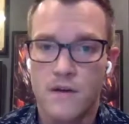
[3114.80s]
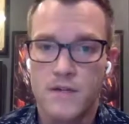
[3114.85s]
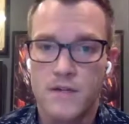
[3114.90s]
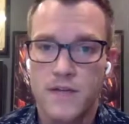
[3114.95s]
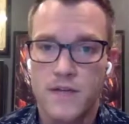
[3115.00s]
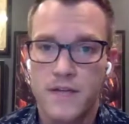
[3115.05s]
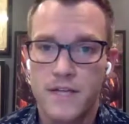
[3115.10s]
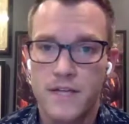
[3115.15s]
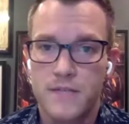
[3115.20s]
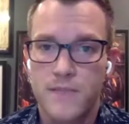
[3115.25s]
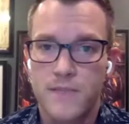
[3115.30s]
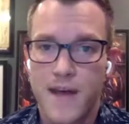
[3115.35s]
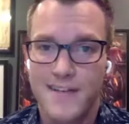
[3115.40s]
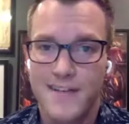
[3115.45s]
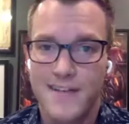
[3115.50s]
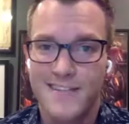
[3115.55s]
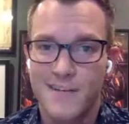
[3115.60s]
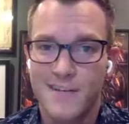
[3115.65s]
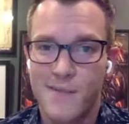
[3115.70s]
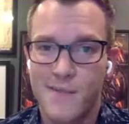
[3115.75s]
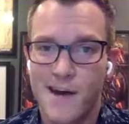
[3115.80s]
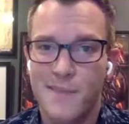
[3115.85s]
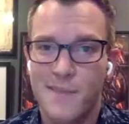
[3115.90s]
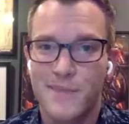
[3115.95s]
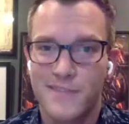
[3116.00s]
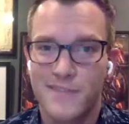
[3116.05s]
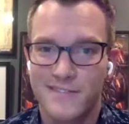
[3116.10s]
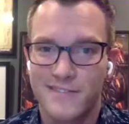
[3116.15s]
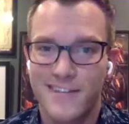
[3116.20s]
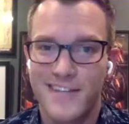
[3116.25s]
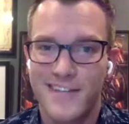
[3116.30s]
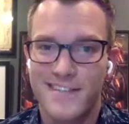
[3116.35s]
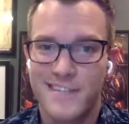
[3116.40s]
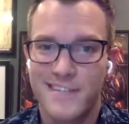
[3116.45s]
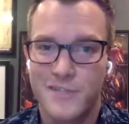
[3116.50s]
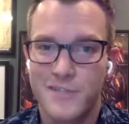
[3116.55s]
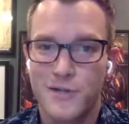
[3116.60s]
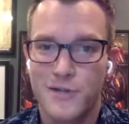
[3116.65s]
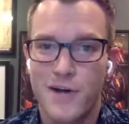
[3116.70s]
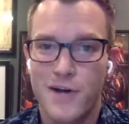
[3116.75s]
So I think it's passing them up.
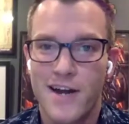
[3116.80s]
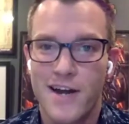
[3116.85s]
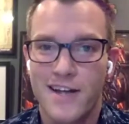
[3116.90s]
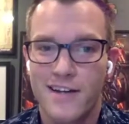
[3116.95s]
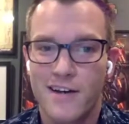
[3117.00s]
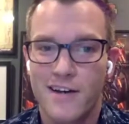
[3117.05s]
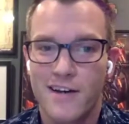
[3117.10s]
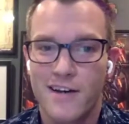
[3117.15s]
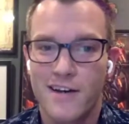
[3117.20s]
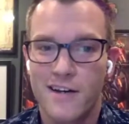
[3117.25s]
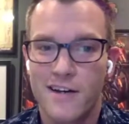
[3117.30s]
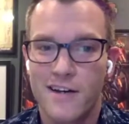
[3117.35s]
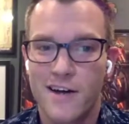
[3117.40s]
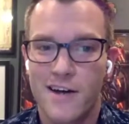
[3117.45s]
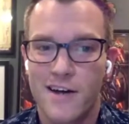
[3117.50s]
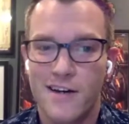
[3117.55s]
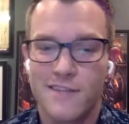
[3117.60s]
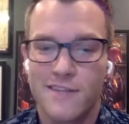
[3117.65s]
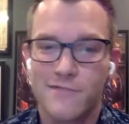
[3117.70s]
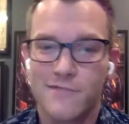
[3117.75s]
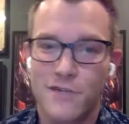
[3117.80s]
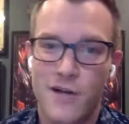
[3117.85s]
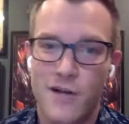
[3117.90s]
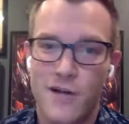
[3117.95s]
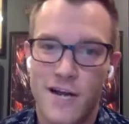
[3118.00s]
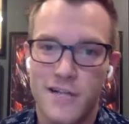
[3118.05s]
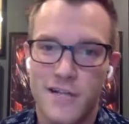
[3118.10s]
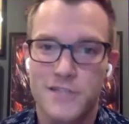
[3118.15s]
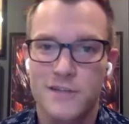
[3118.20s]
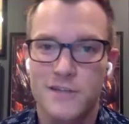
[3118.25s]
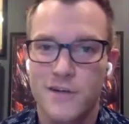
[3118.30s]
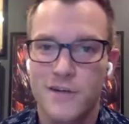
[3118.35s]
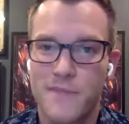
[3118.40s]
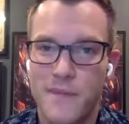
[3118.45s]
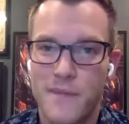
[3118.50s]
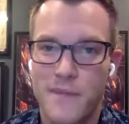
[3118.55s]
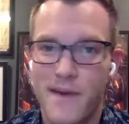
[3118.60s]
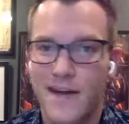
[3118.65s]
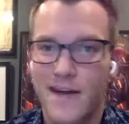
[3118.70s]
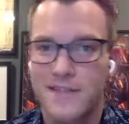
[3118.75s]
It's it's creating a, a uh, creating a script
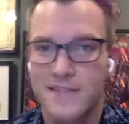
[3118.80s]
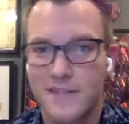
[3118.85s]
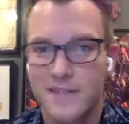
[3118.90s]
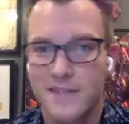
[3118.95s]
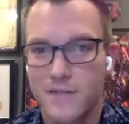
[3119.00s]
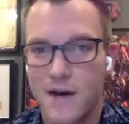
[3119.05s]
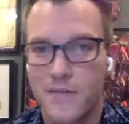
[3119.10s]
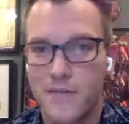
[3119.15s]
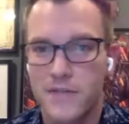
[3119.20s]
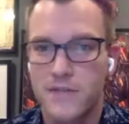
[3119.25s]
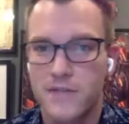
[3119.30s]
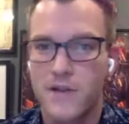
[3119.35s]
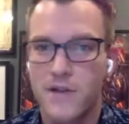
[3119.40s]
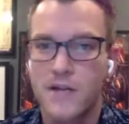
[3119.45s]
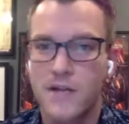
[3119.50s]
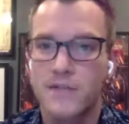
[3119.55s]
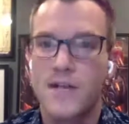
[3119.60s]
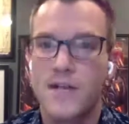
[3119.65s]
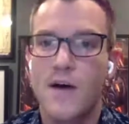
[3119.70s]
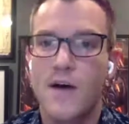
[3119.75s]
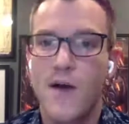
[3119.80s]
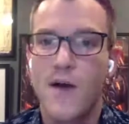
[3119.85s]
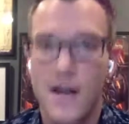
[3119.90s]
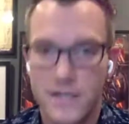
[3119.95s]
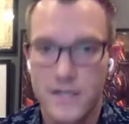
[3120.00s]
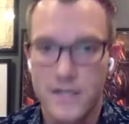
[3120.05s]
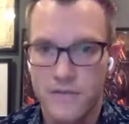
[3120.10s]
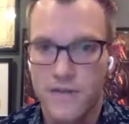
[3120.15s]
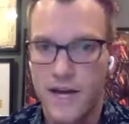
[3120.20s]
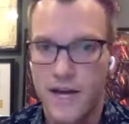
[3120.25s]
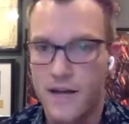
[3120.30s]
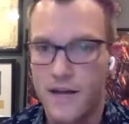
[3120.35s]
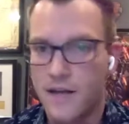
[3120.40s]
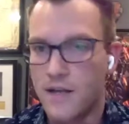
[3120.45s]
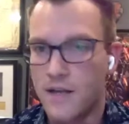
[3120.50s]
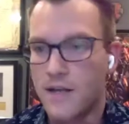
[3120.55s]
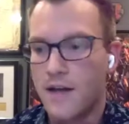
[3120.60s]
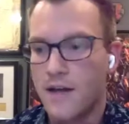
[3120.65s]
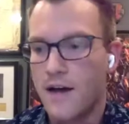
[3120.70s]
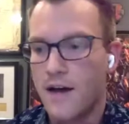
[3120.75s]
that passes them up. And so here's how I do that.
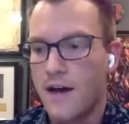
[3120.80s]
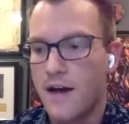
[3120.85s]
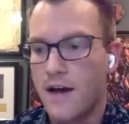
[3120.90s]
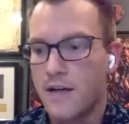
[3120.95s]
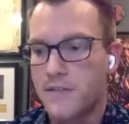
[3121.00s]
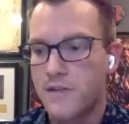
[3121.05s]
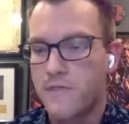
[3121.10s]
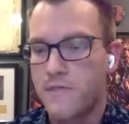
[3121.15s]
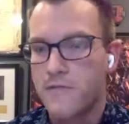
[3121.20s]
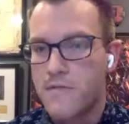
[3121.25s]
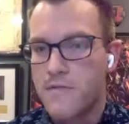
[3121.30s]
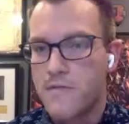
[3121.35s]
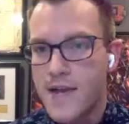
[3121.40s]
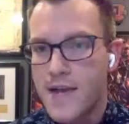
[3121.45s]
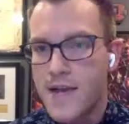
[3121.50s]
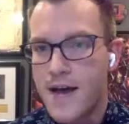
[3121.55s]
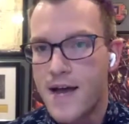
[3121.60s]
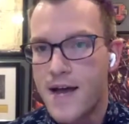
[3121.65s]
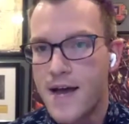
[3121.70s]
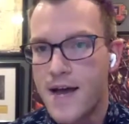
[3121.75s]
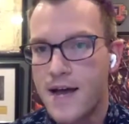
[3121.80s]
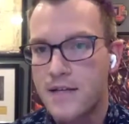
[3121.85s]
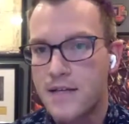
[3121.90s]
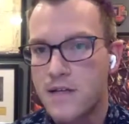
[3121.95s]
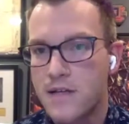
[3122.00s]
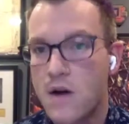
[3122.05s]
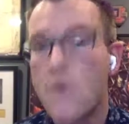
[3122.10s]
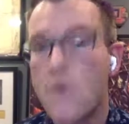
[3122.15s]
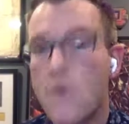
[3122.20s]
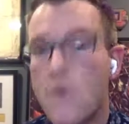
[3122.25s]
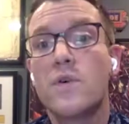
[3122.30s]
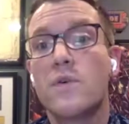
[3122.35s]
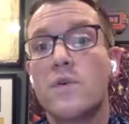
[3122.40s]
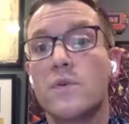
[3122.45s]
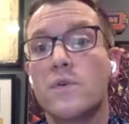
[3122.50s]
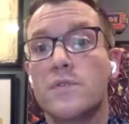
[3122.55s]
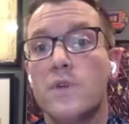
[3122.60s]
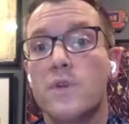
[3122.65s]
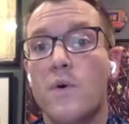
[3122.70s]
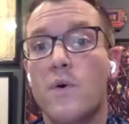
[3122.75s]
Uh, so for me, I ask, oh,
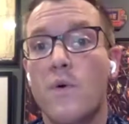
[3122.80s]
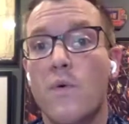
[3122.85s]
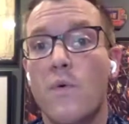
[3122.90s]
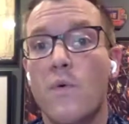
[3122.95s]
cool. So